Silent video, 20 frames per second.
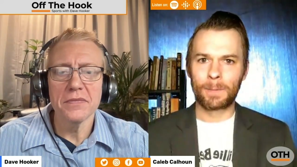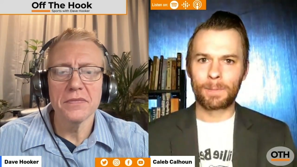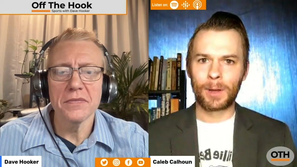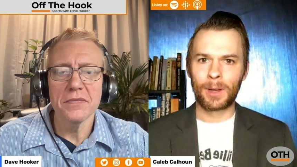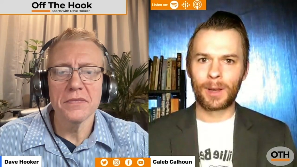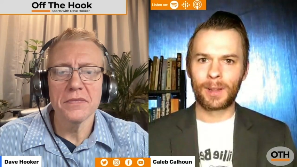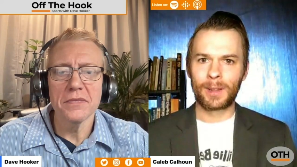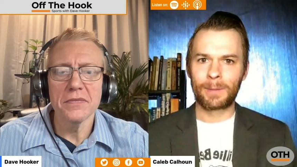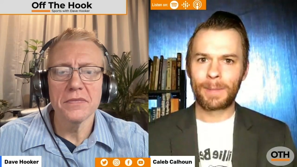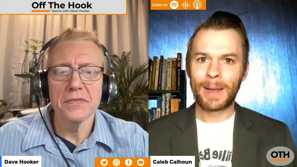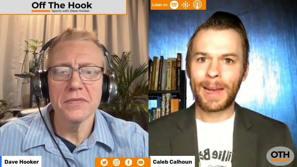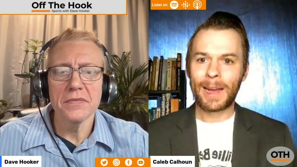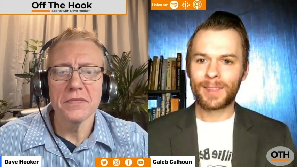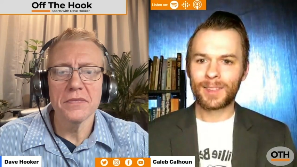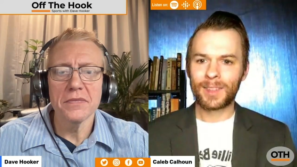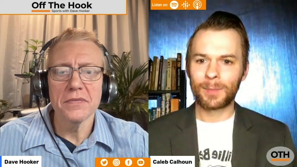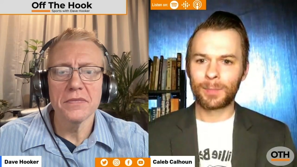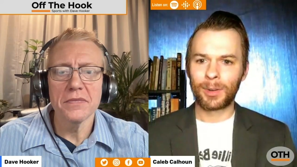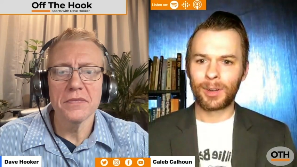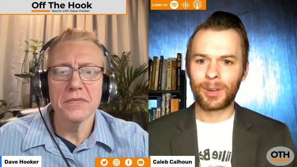Speaker 1: football and
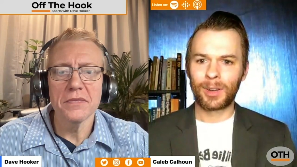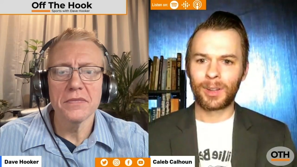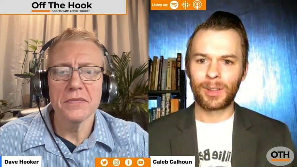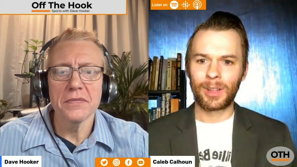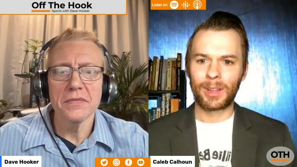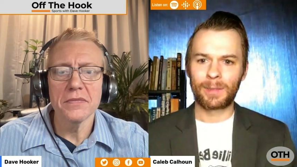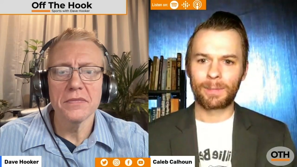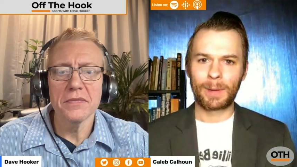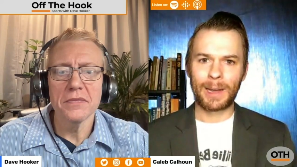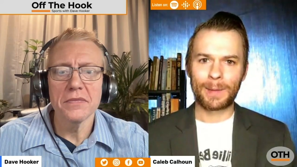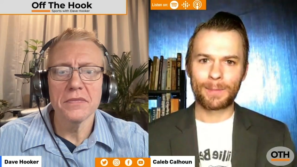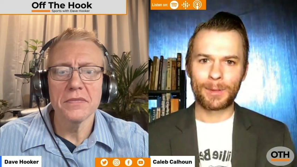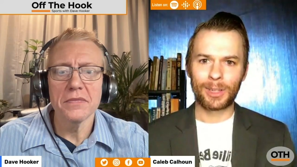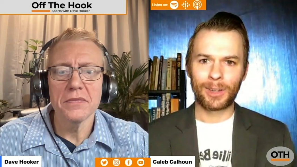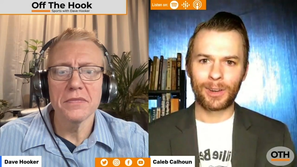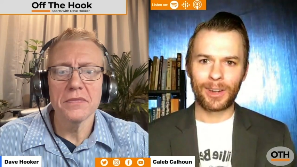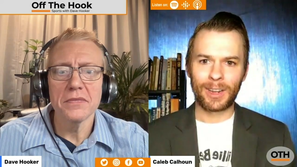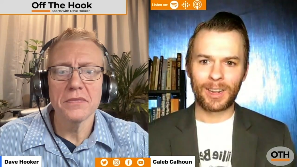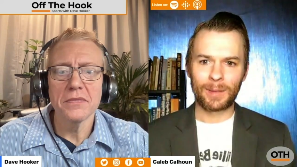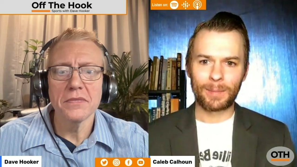basketball in
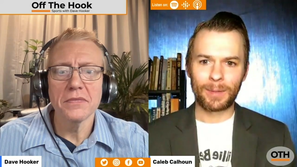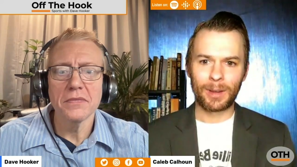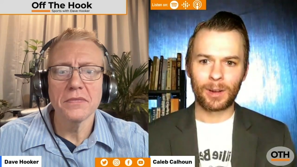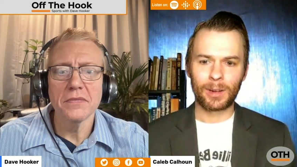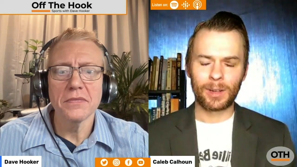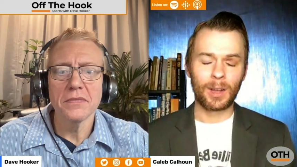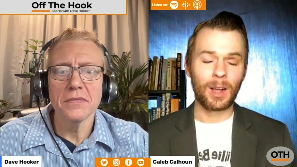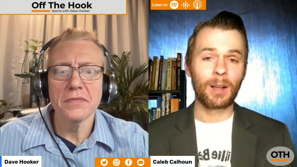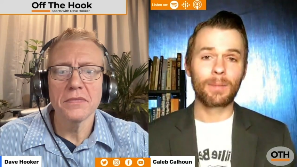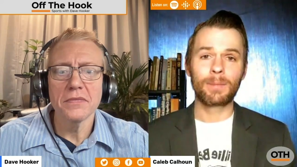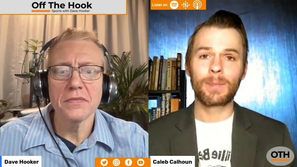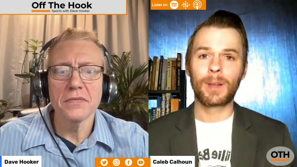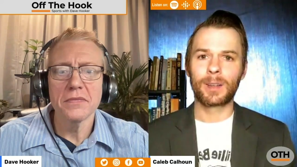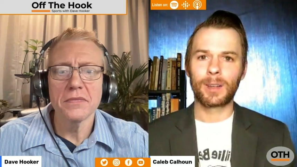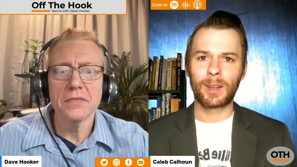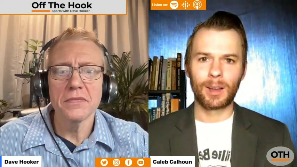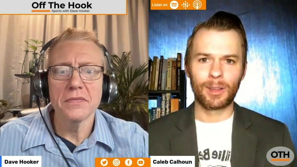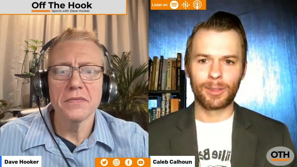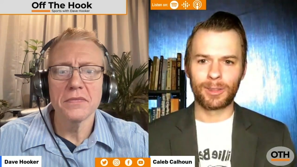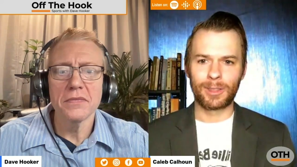popularity in America, among
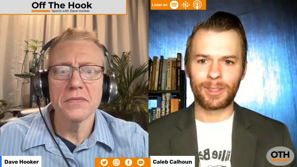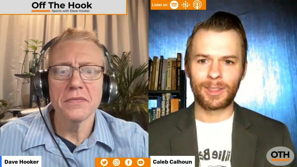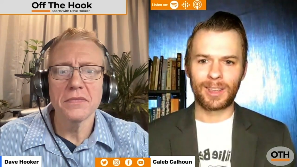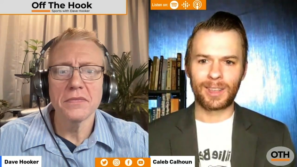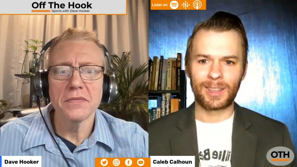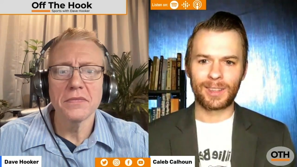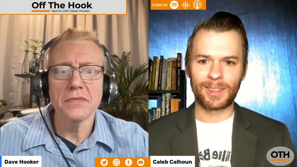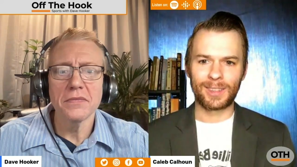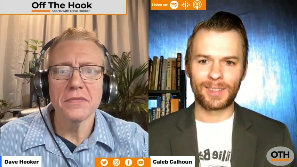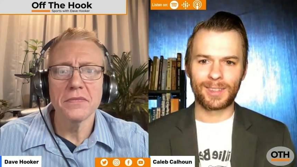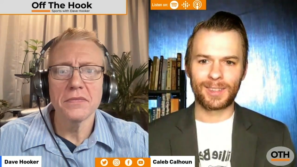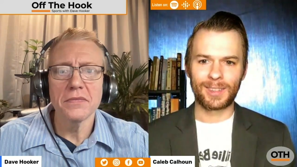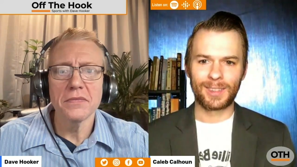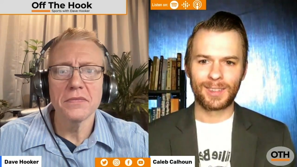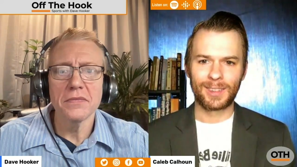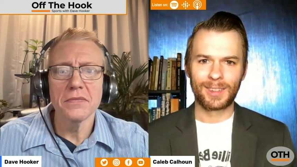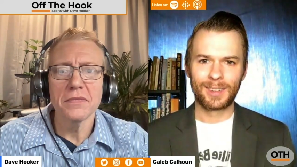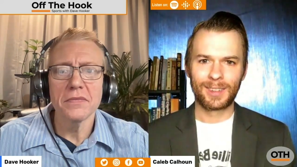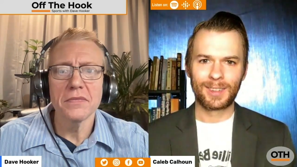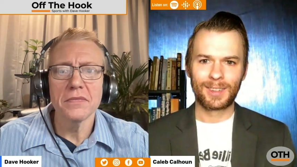other things.
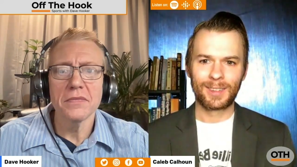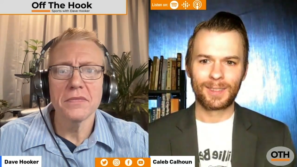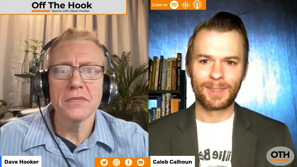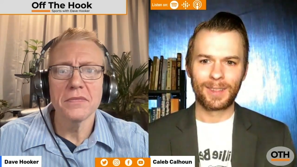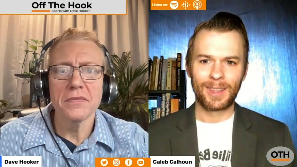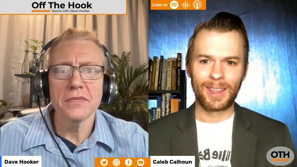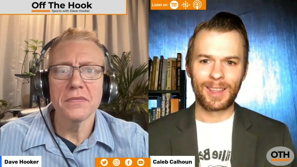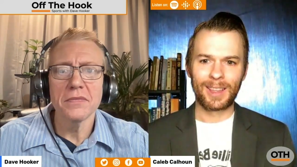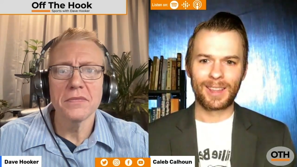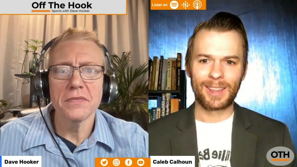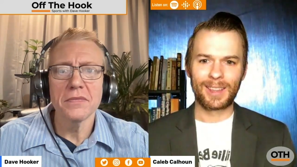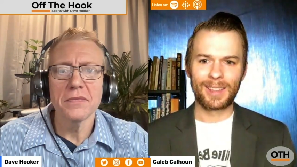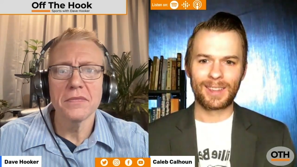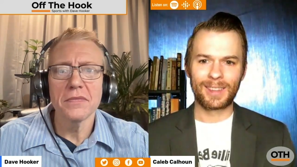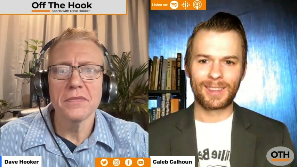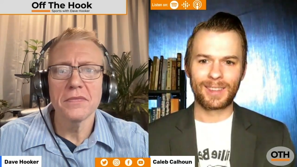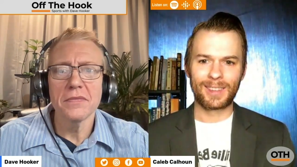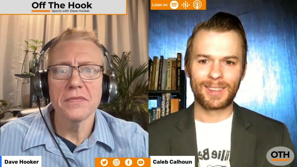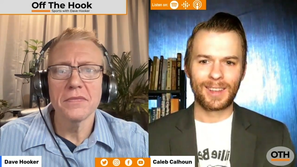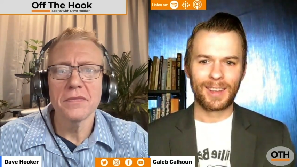
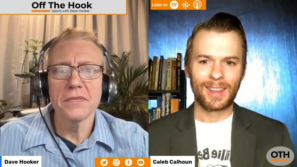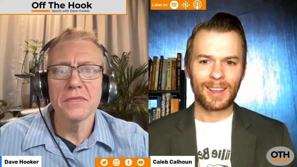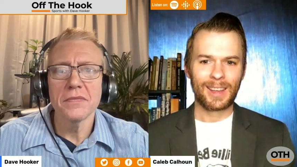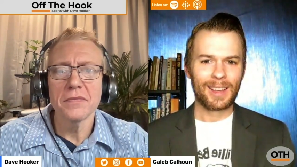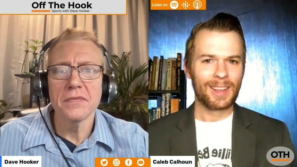Is,